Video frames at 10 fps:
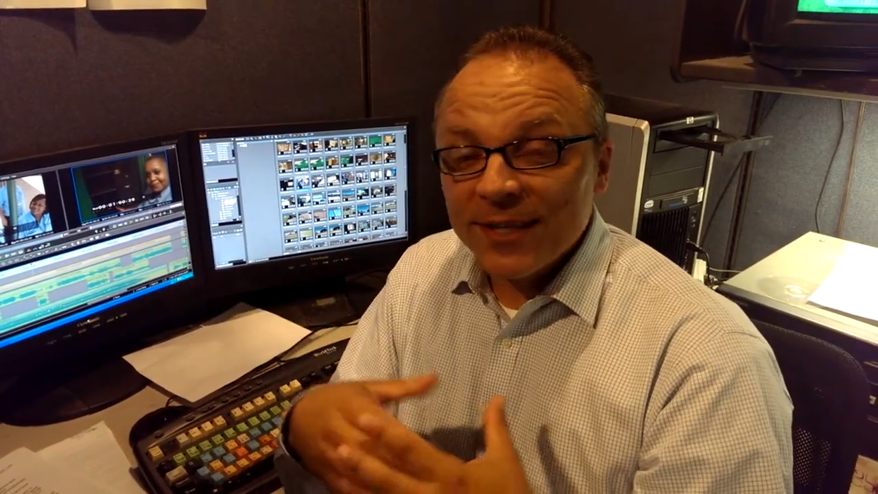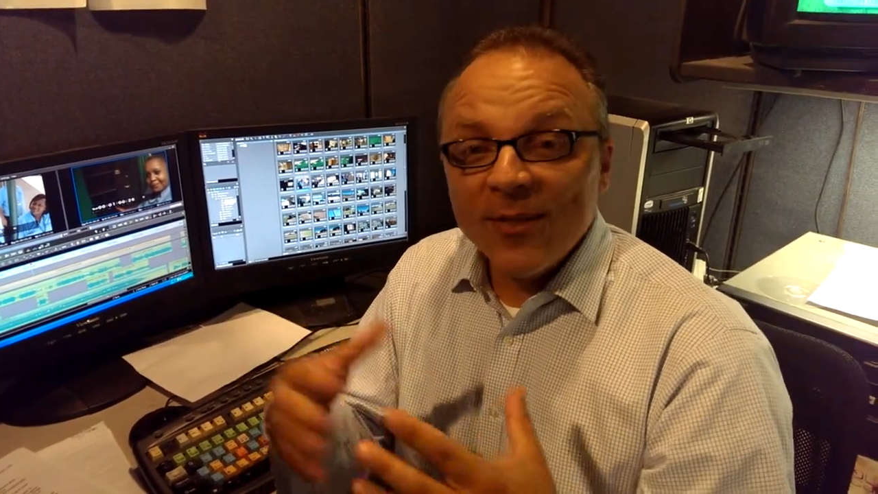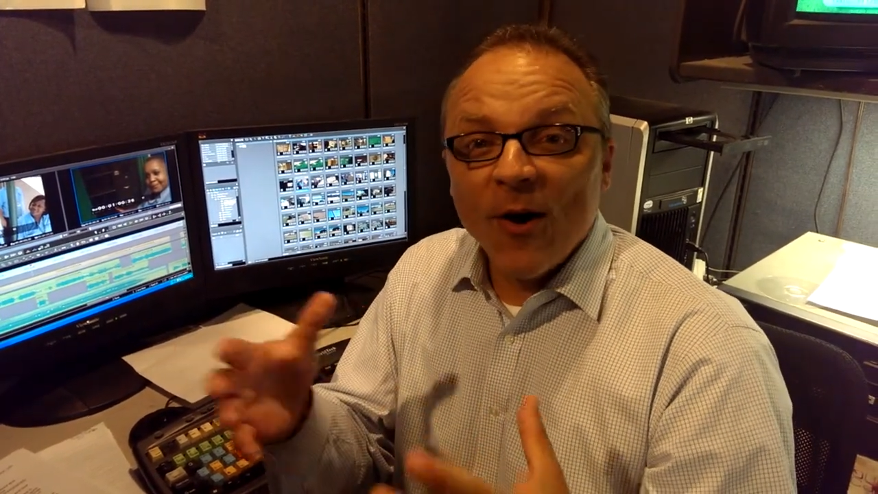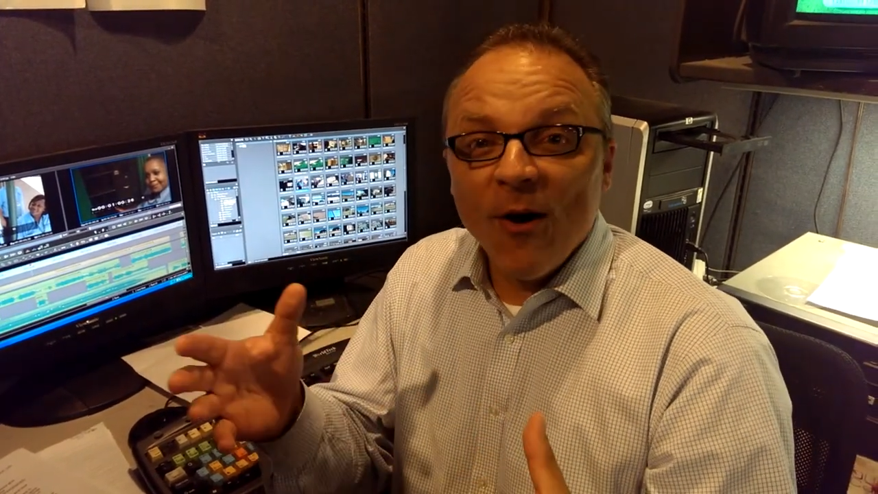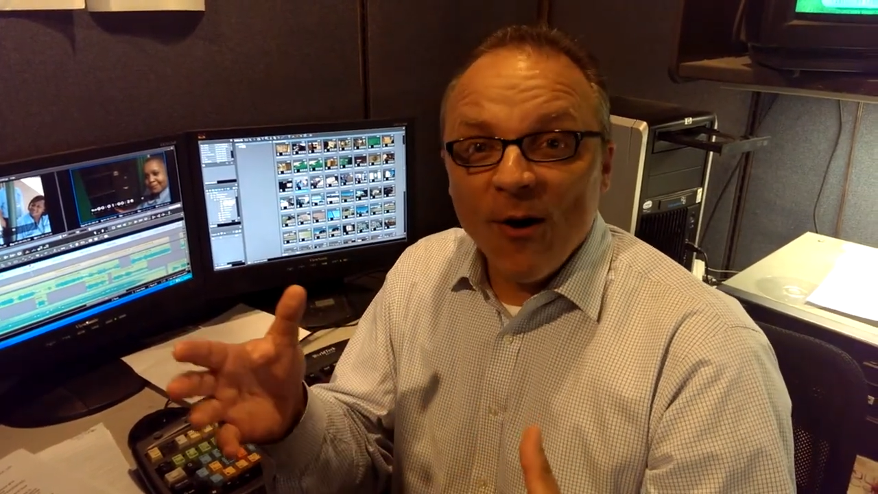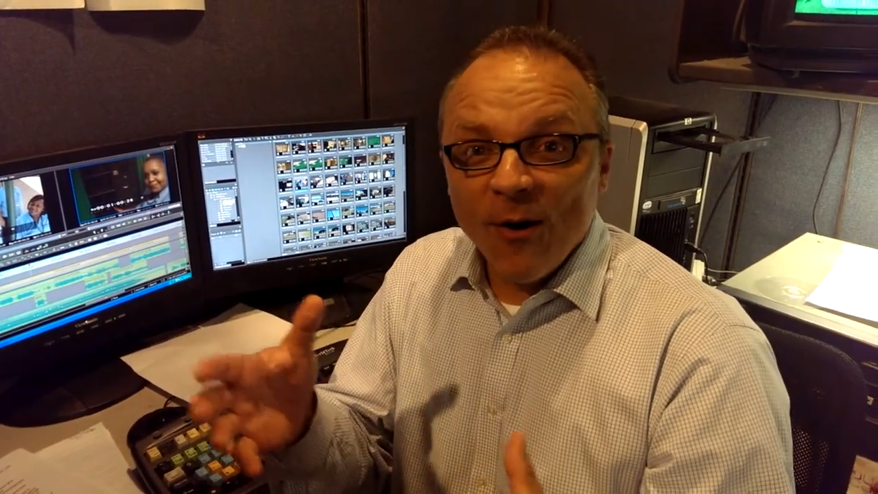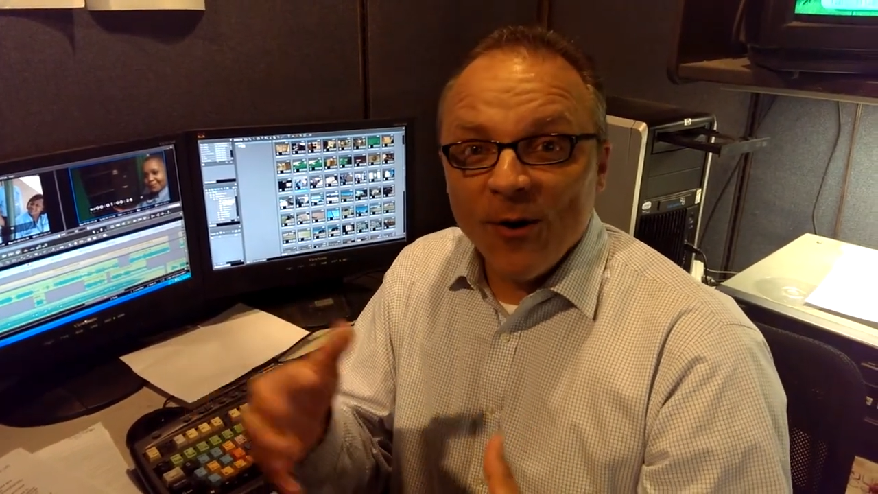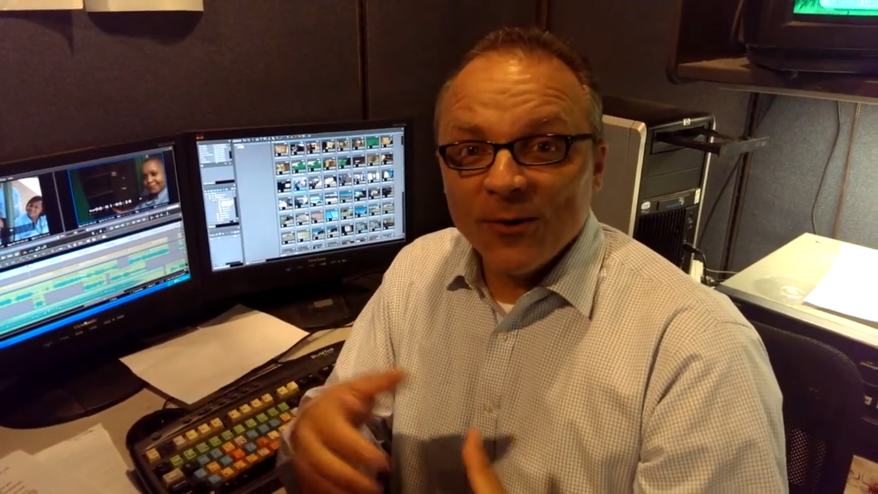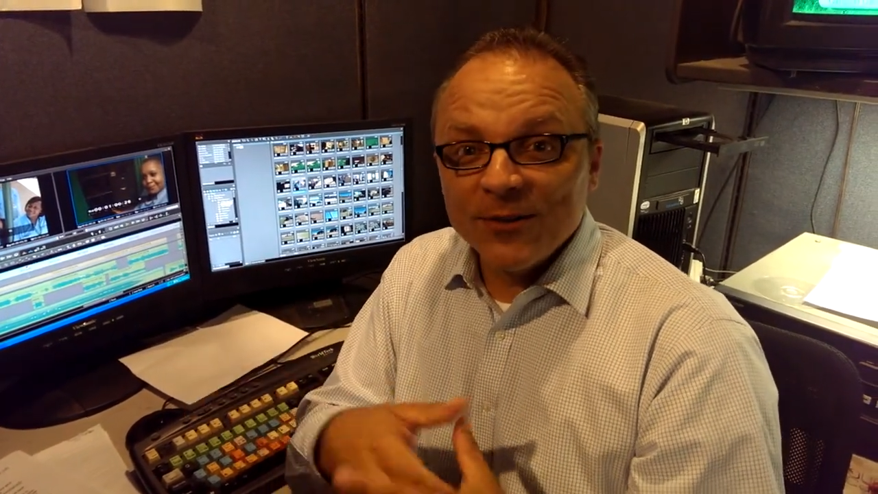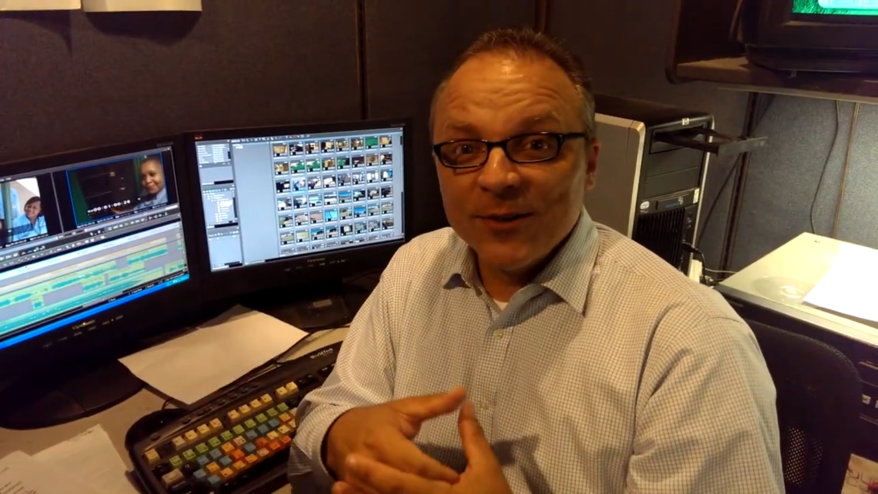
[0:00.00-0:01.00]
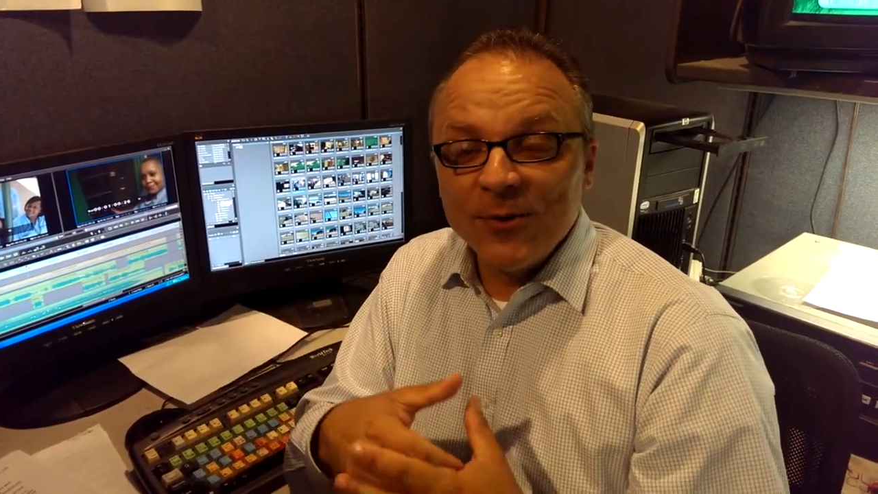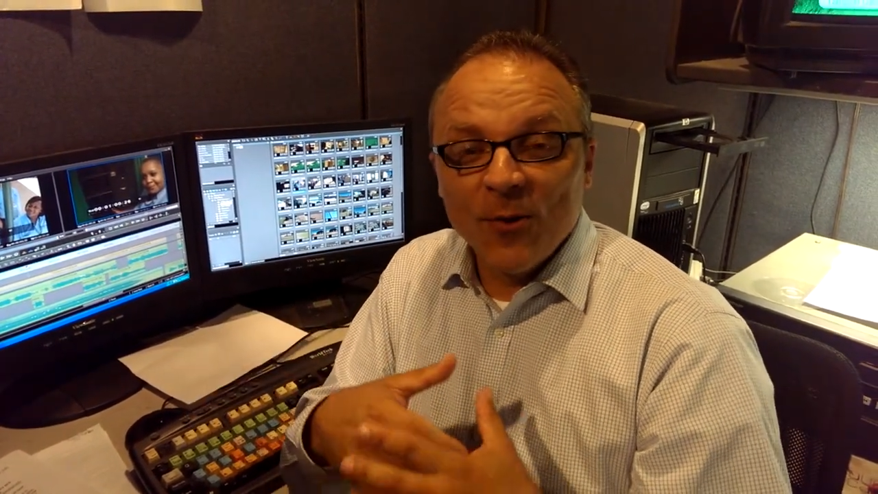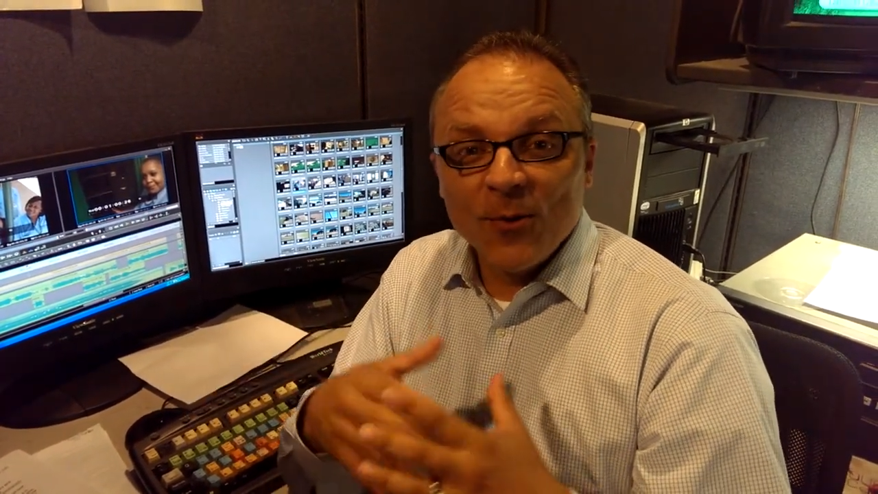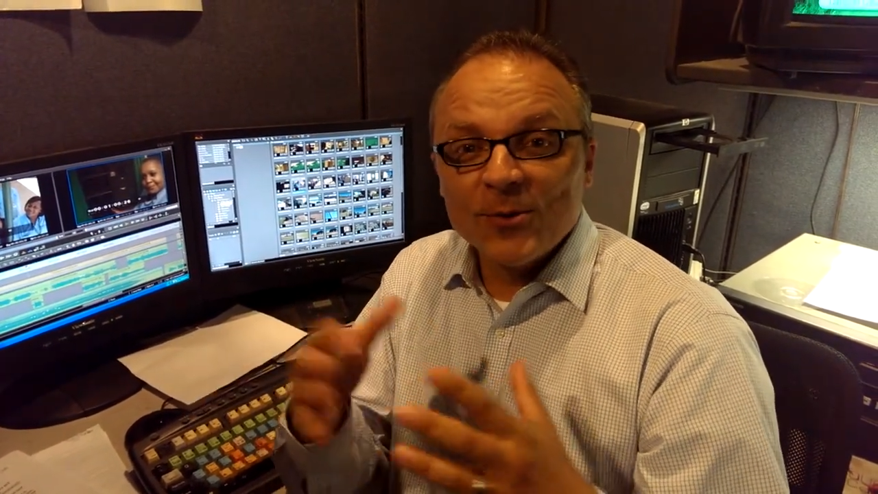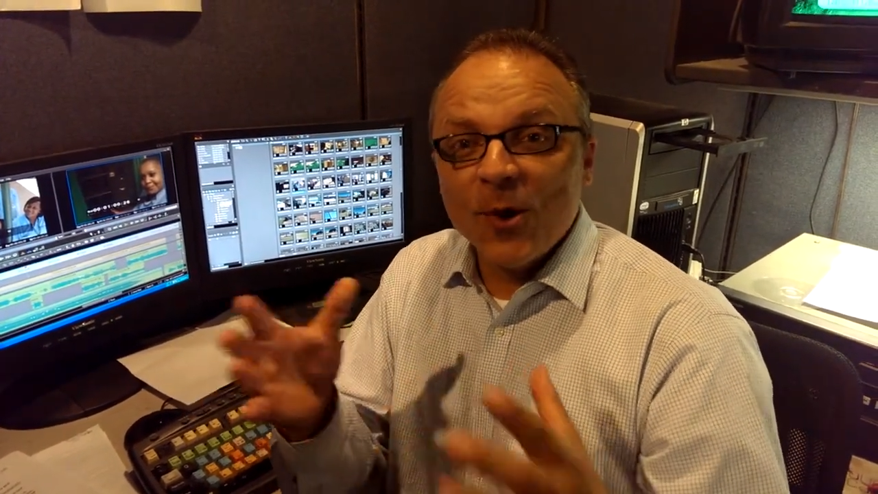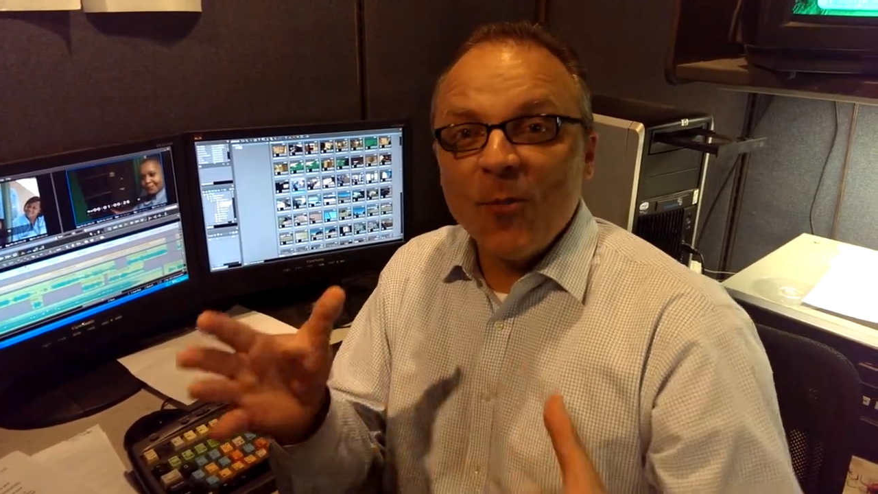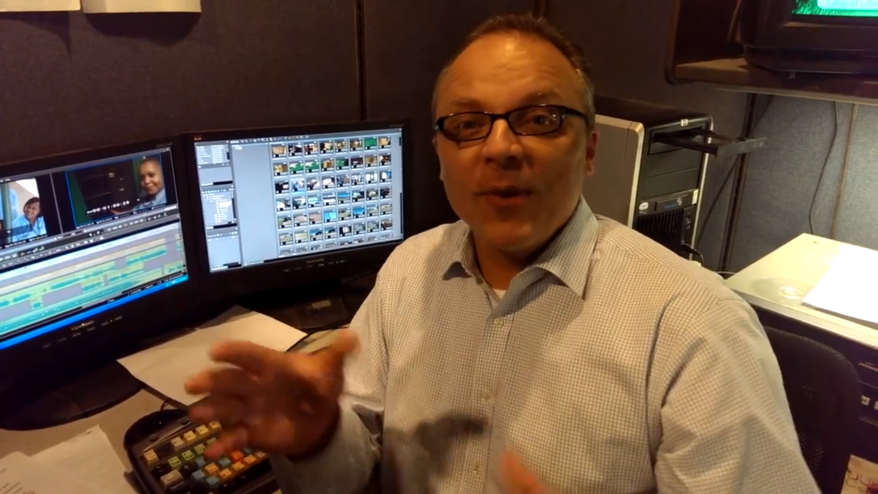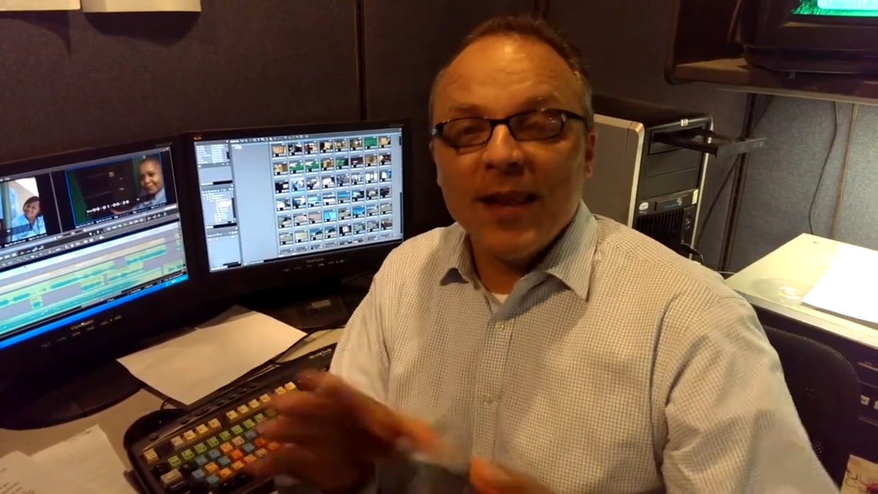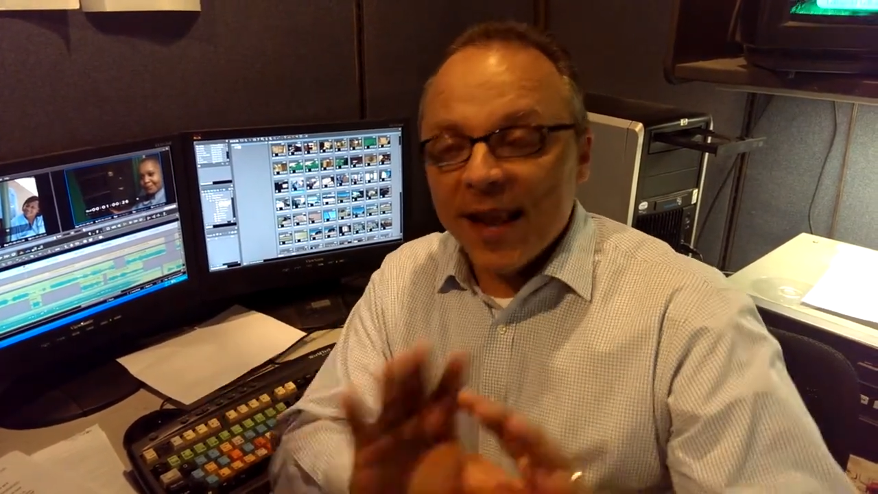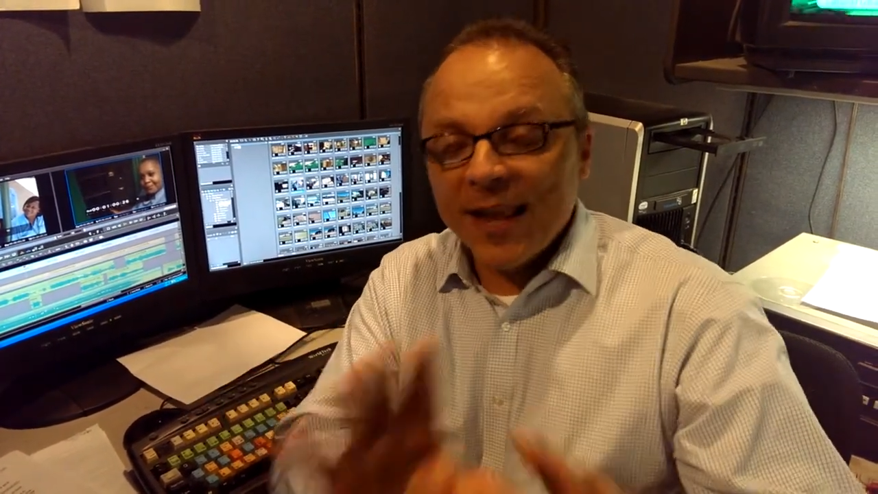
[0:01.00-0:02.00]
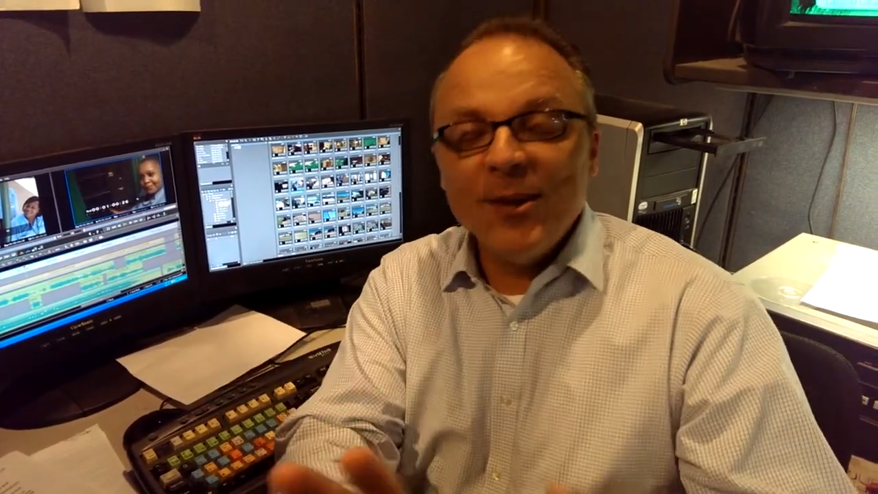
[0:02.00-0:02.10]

in the halls, and doors opening.